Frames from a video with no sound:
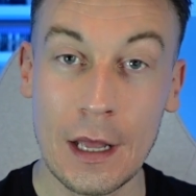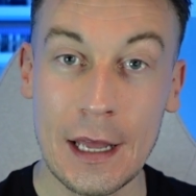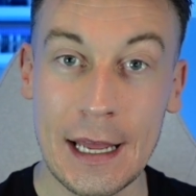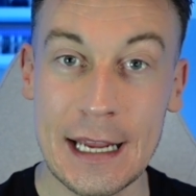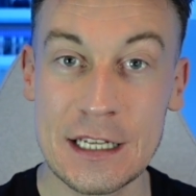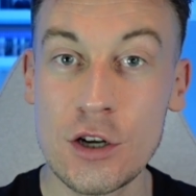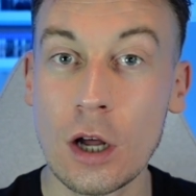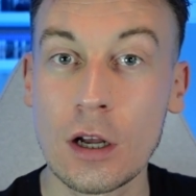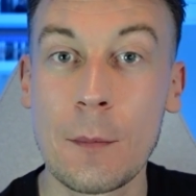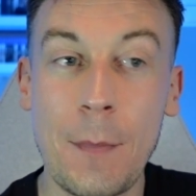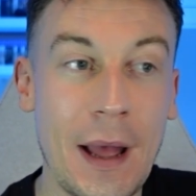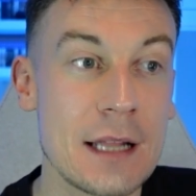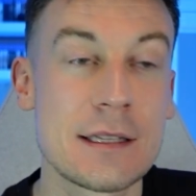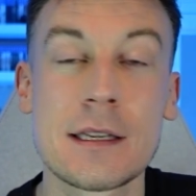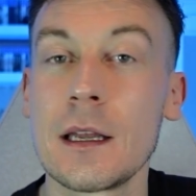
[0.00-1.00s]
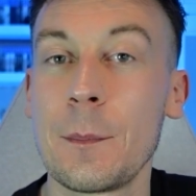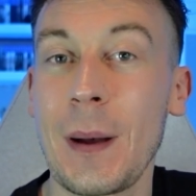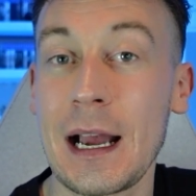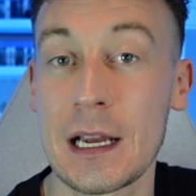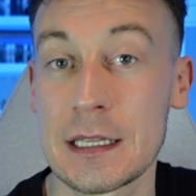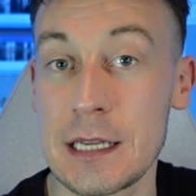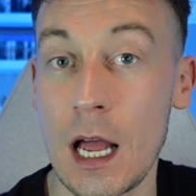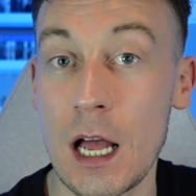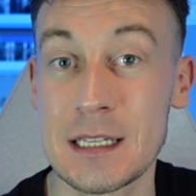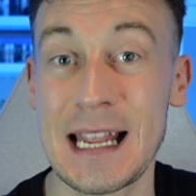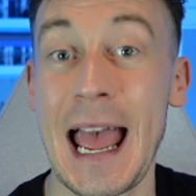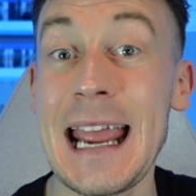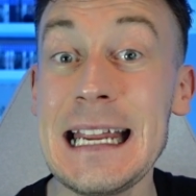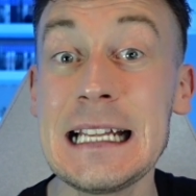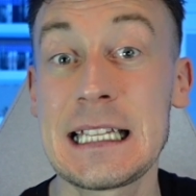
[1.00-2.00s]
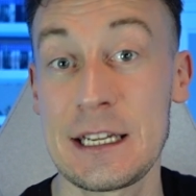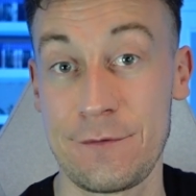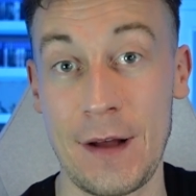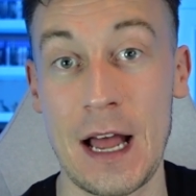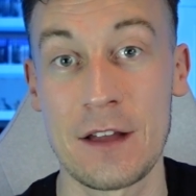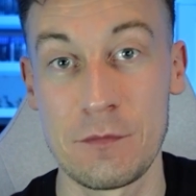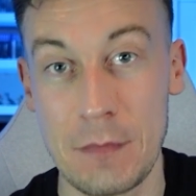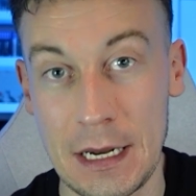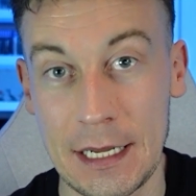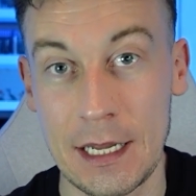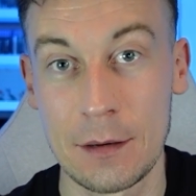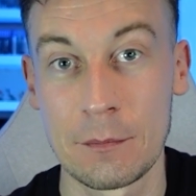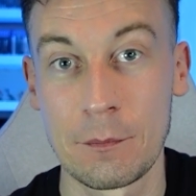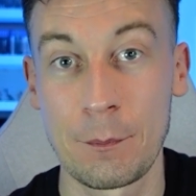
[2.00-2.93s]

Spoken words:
he's not compared to Paqueta's 85 million